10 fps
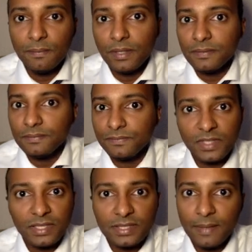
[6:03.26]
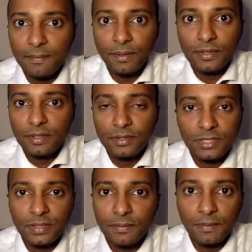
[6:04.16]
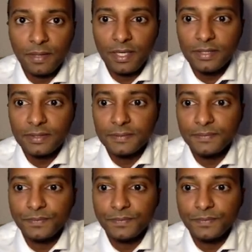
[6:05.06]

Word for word: but the same concept applies.